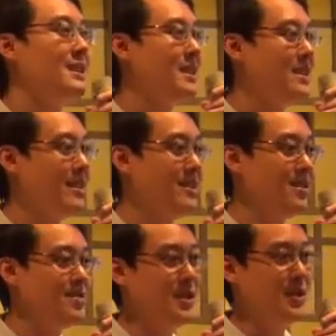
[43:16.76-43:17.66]
and
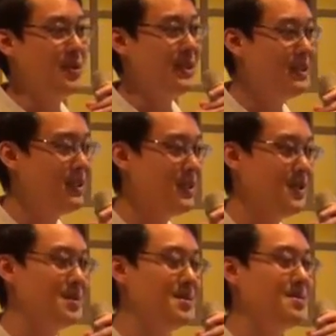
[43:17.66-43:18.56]
the restraints,
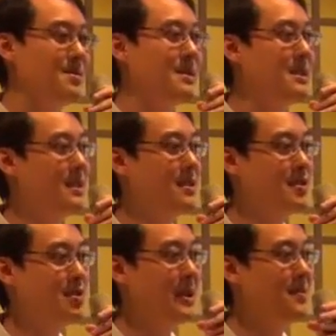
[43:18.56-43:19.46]
so the
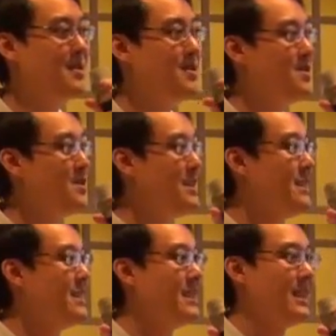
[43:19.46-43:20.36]
tribes
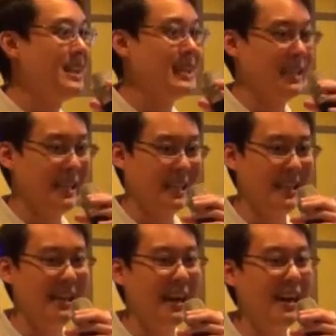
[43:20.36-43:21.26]
usually
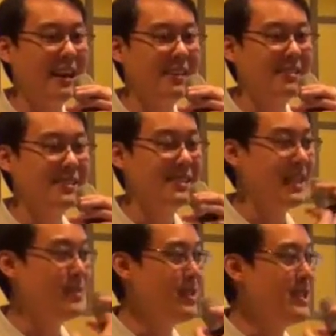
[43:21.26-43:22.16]
they are
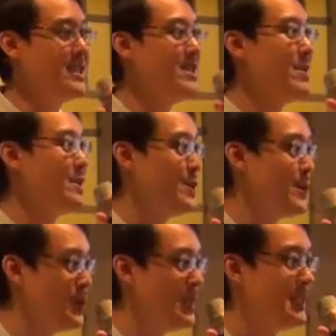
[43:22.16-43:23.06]

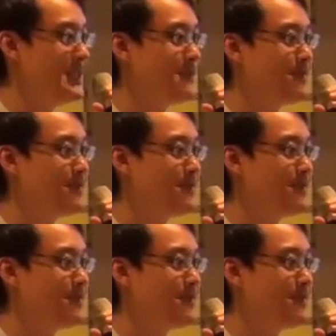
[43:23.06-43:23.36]
semi-independent units.